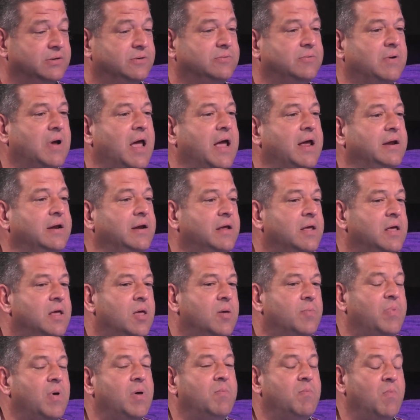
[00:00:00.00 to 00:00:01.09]
Right.
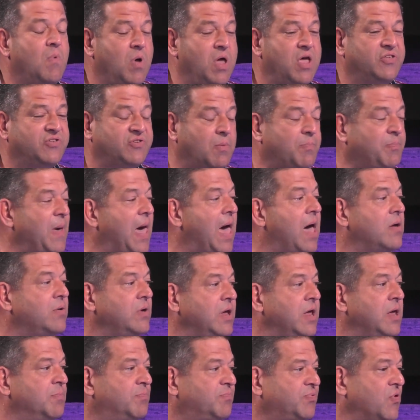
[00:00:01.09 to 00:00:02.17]
but it's about
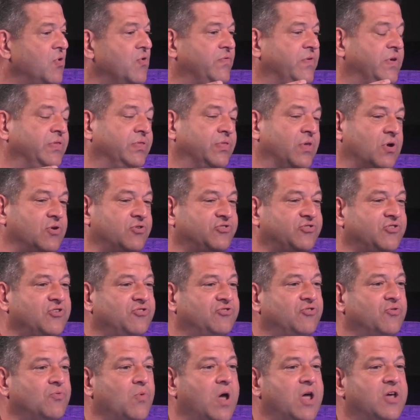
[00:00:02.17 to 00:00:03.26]
improving their
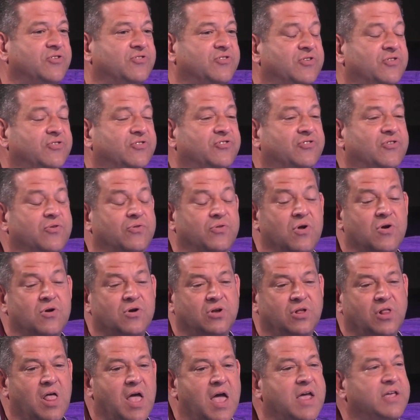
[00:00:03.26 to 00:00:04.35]
situations so their
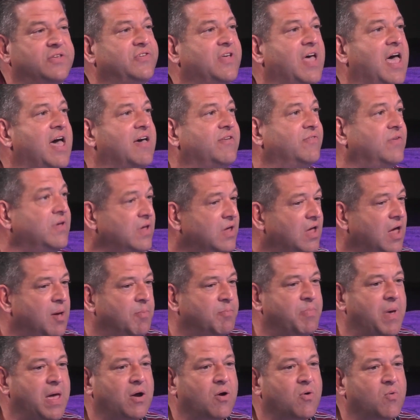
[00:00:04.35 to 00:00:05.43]
clients have a
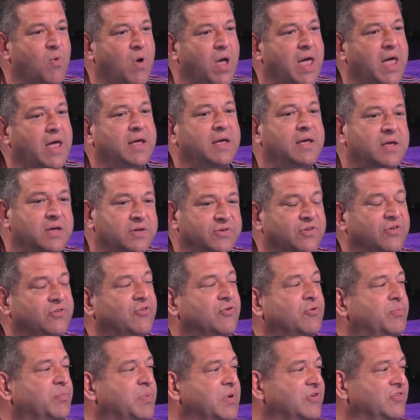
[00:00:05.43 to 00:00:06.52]
better way to
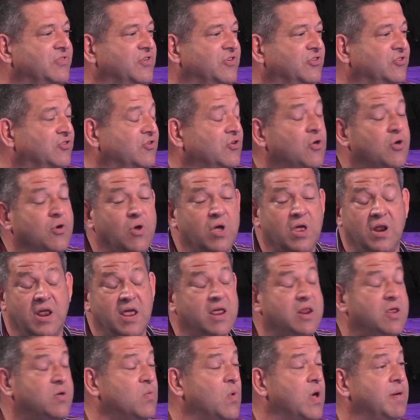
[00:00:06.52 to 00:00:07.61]
do business in
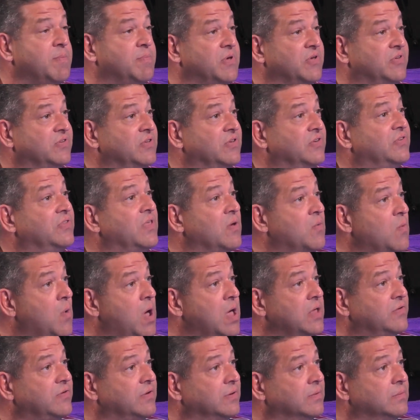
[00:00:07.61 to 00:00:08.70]
any way business they
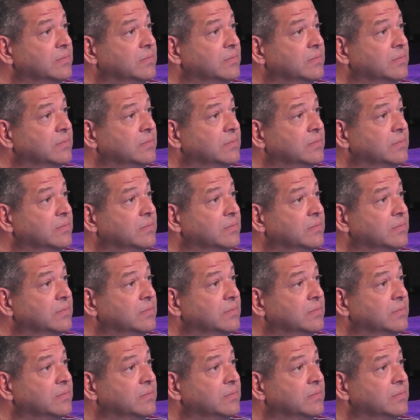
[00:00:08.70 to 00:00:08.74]
want to.